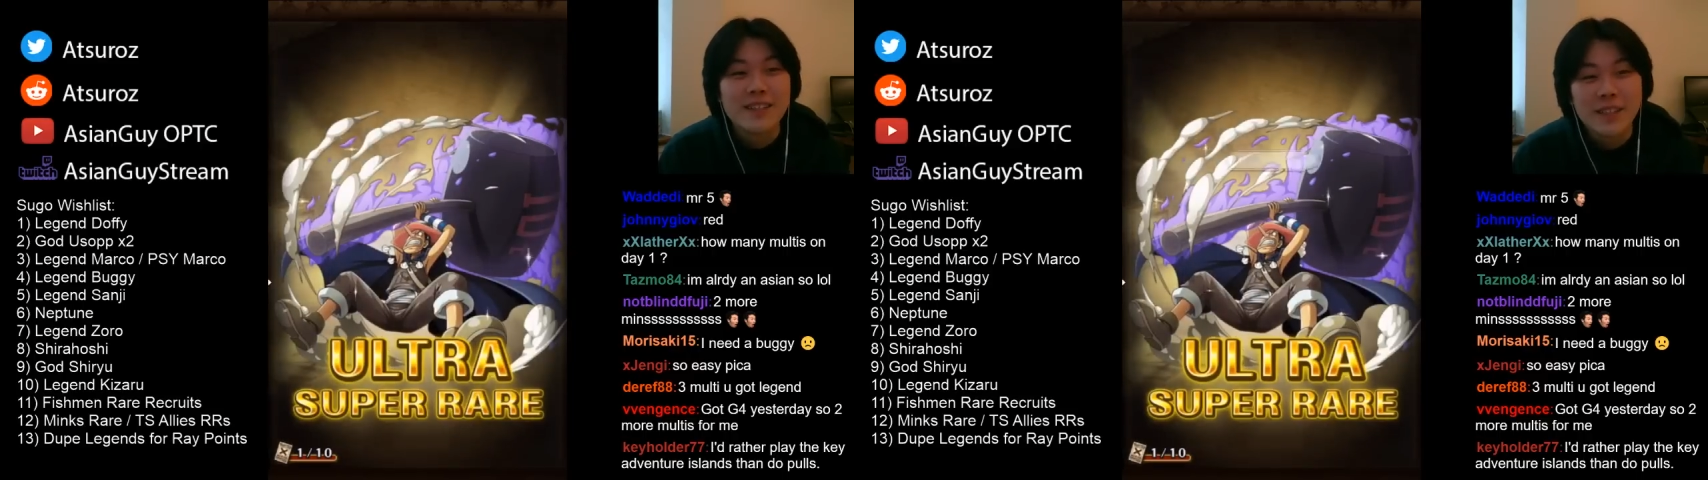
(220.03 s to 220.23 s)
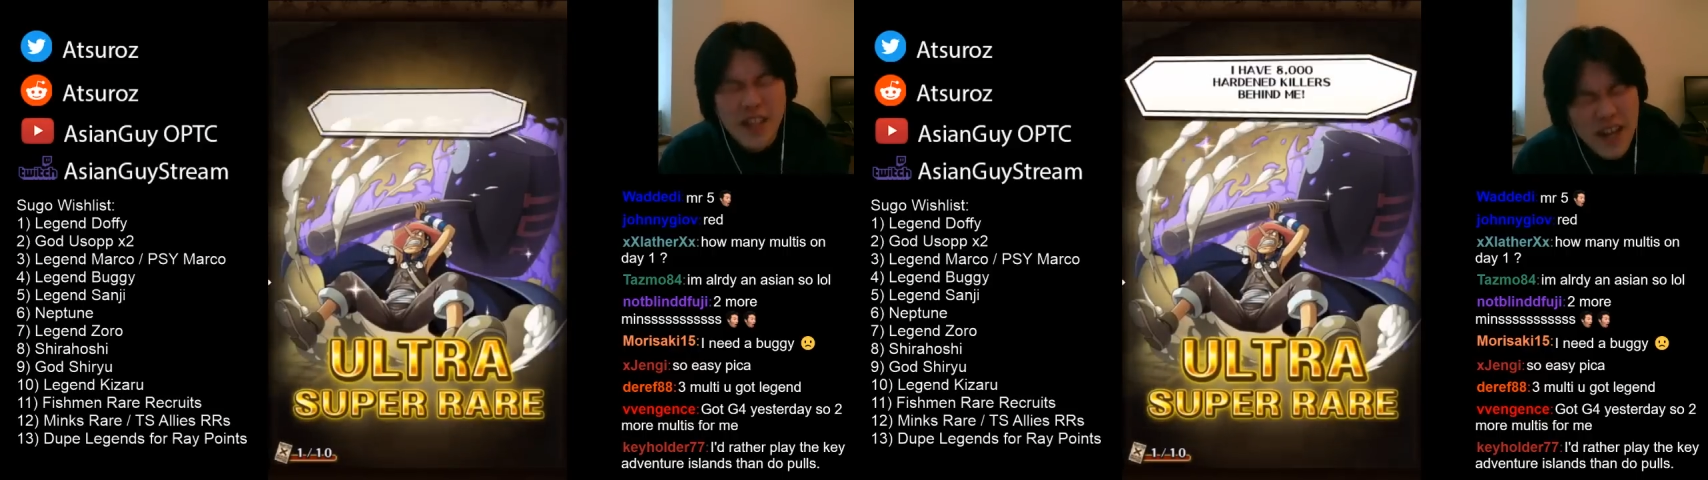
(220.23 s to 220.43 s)

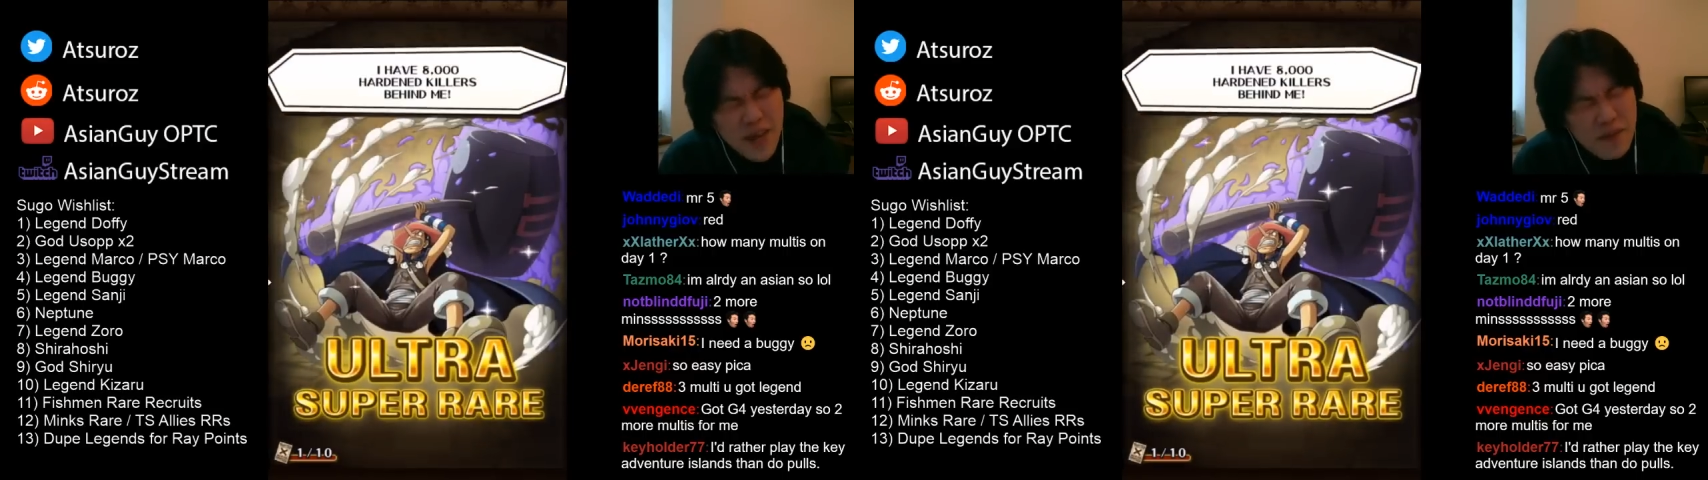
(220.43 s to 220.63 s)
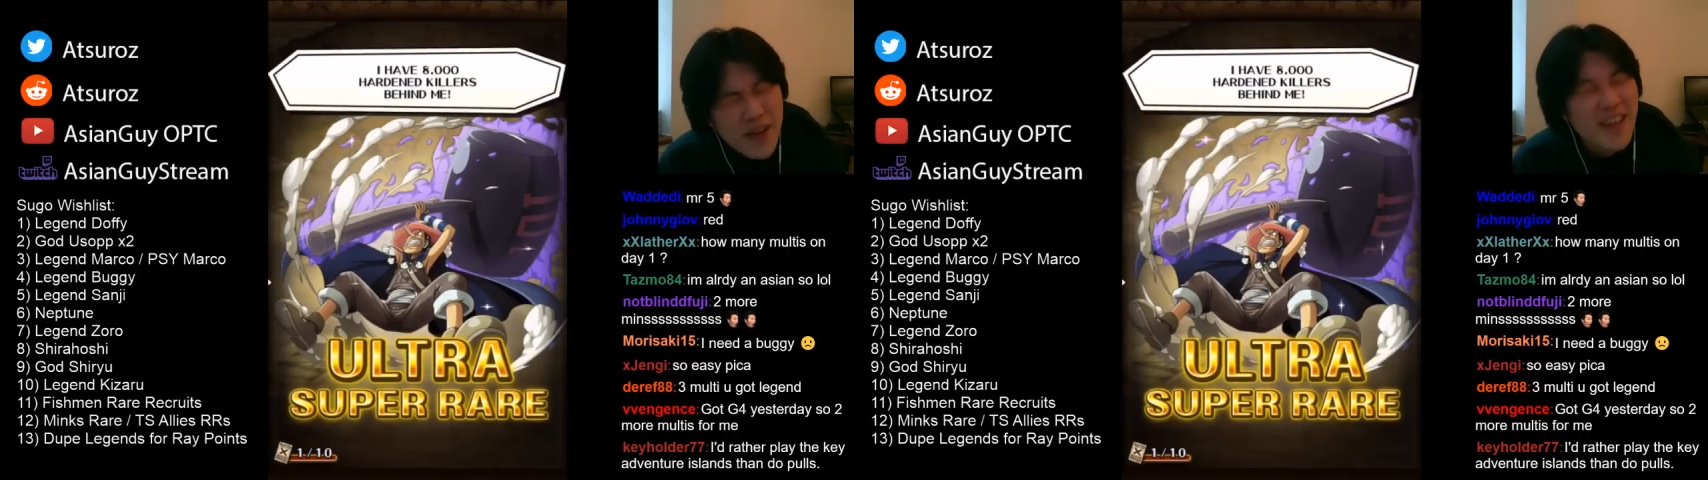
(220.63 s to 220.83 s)

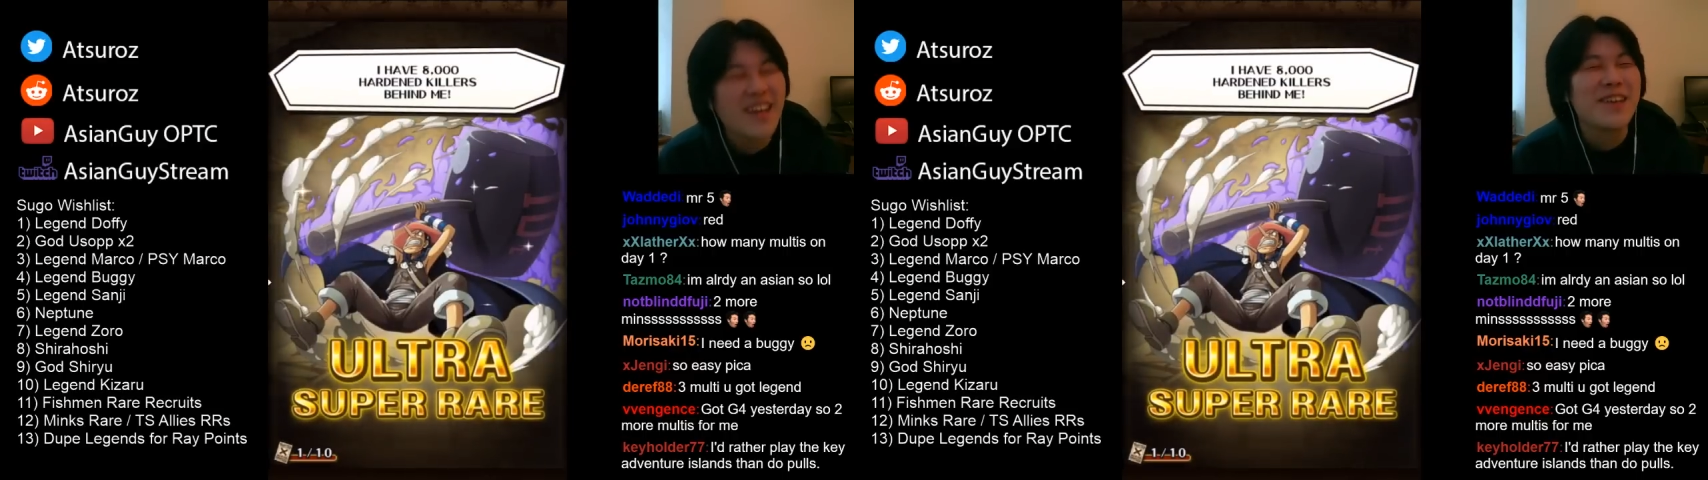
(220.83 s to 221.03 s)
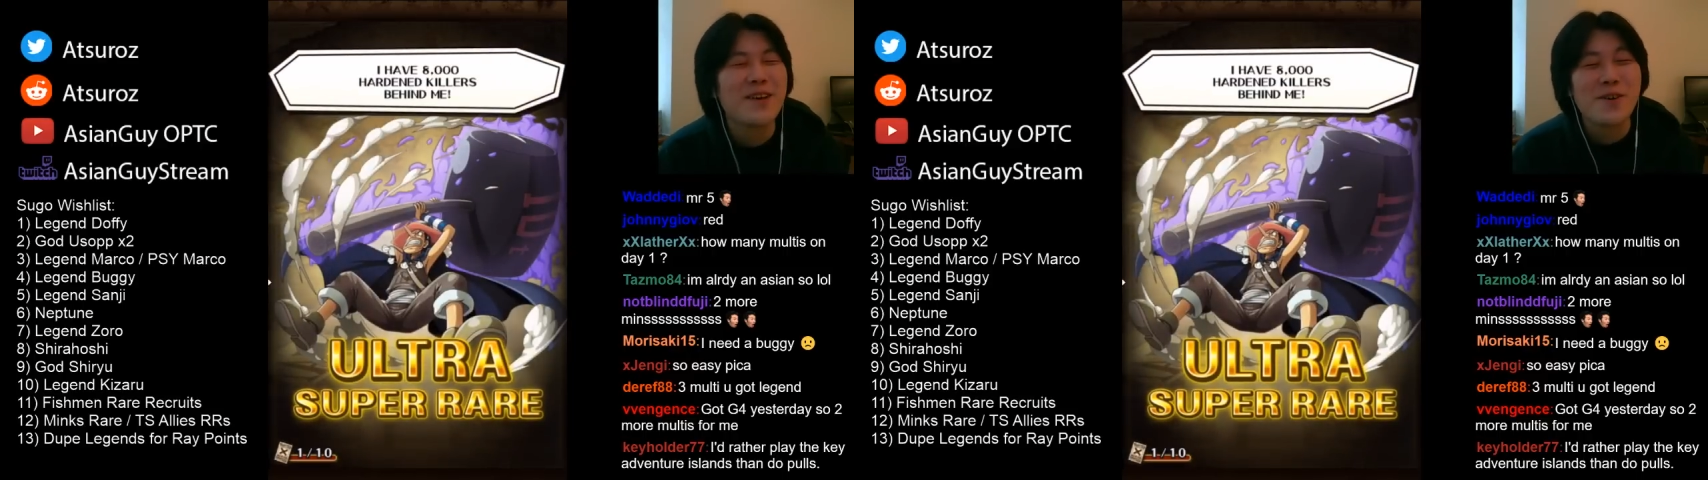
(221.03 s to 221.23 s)

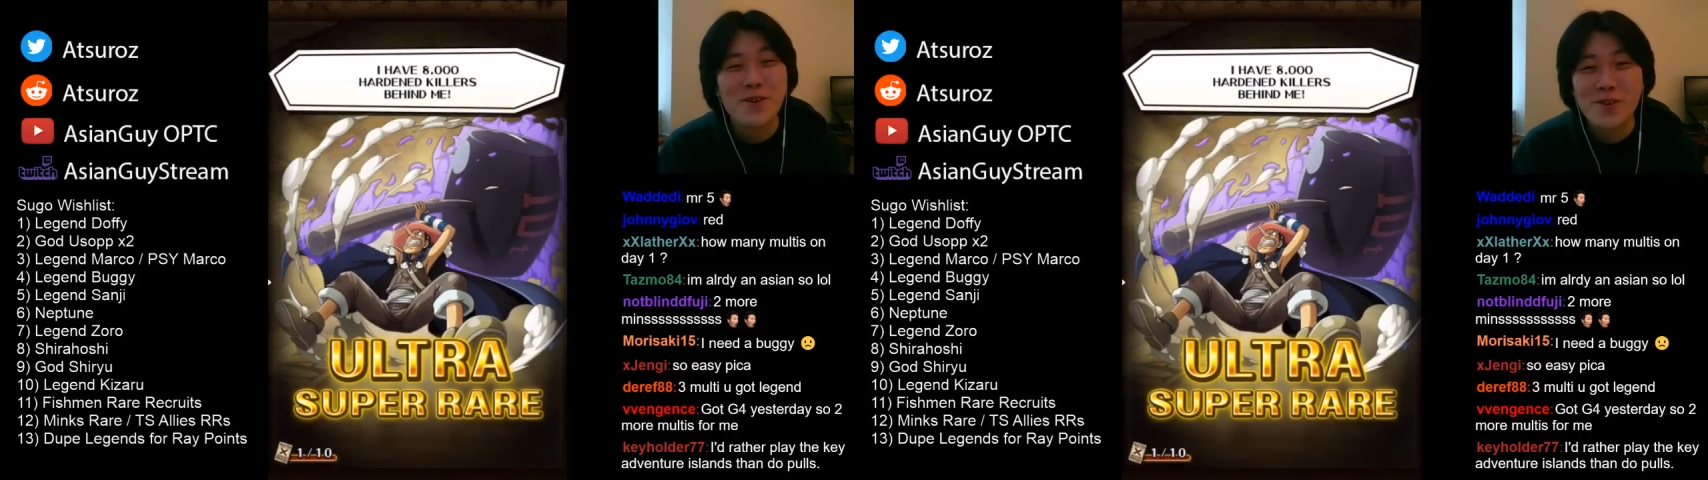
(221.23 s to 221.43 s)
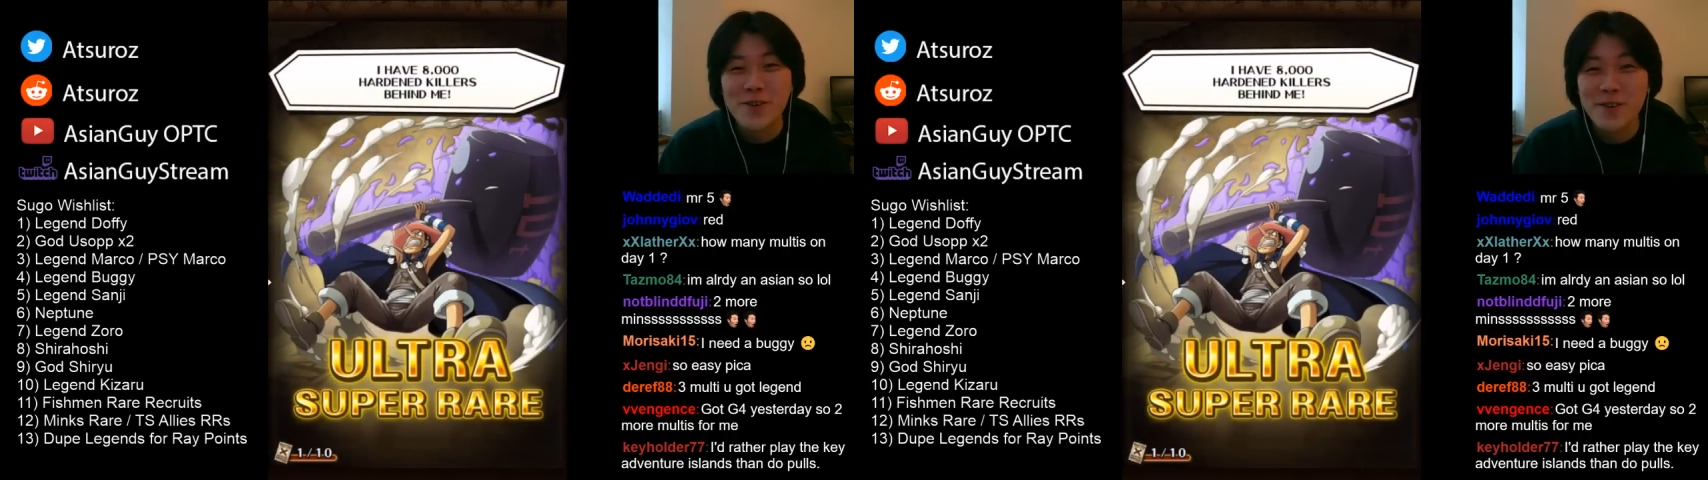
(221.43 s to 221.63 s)

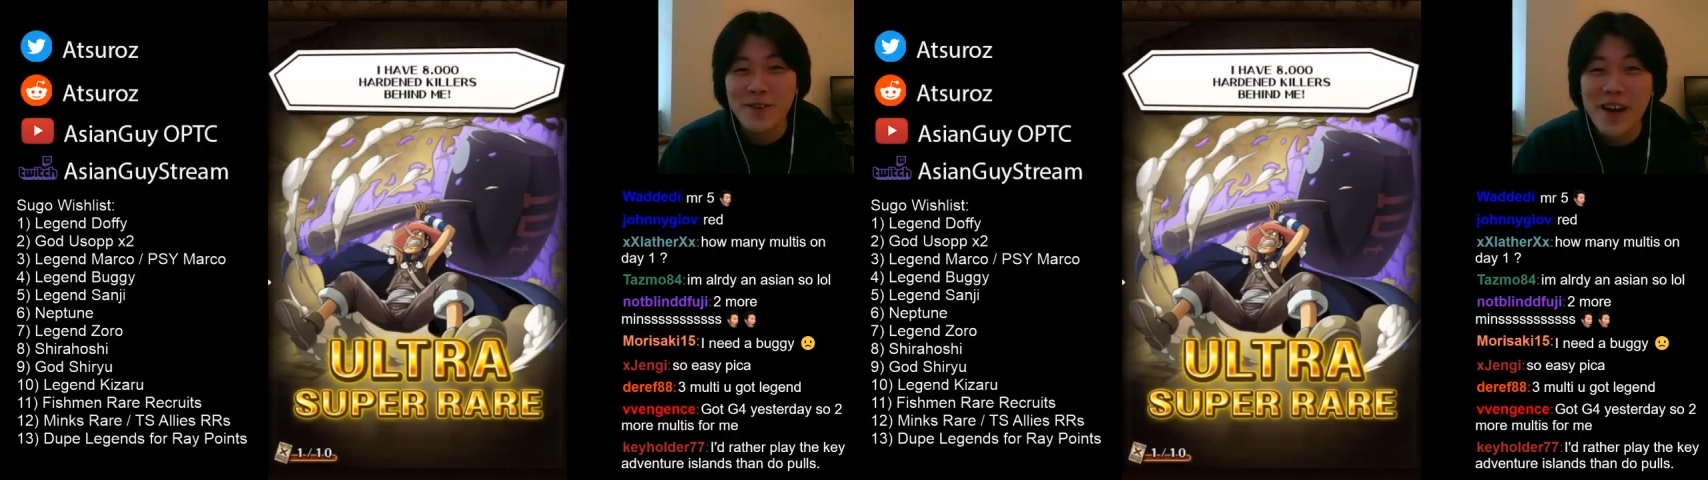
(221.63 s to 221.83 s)
GPU.